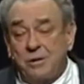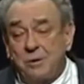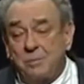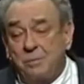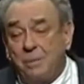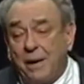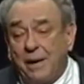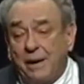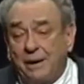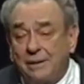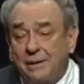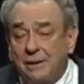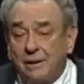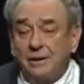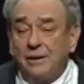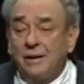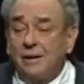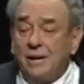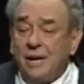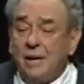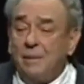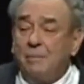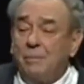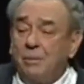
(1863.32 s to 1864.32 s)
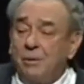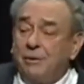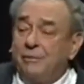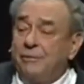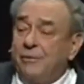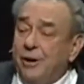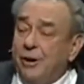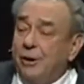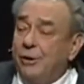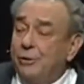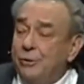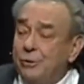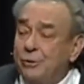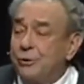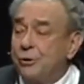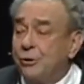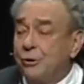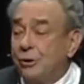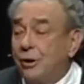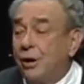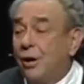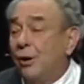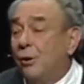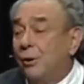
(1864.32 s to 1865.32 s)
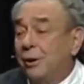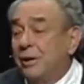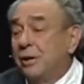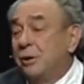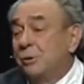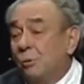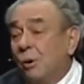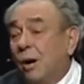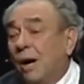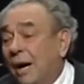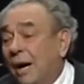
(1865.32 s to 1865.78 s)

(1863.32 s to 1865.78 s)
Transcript: respect to the number of those who go each